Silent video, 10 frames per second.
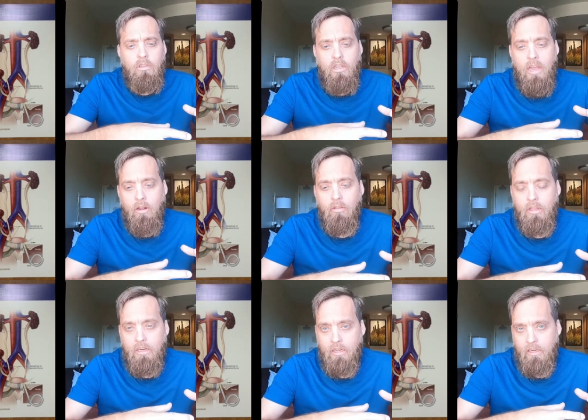the
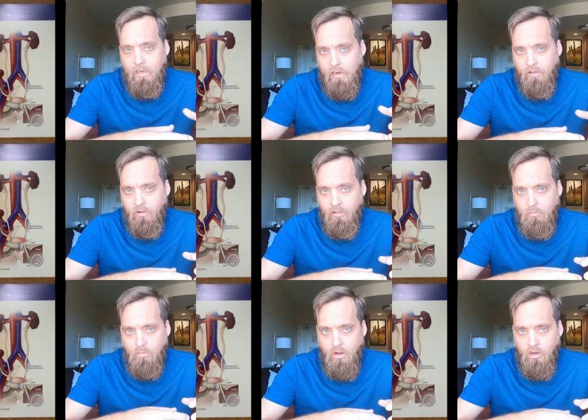healthy kidney down there at the
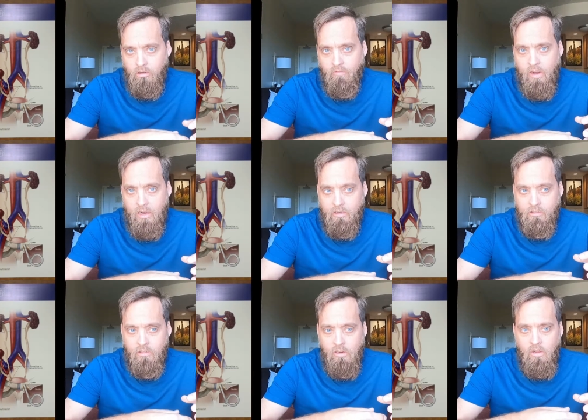bottom
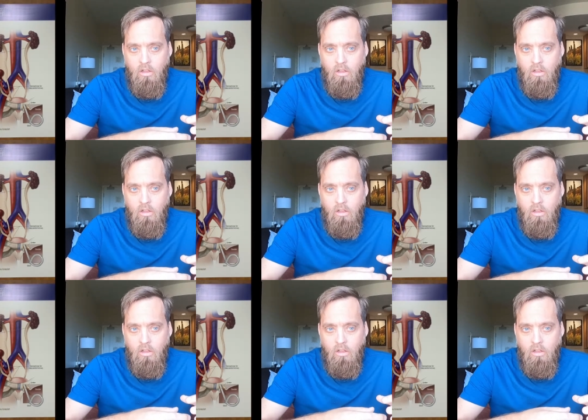has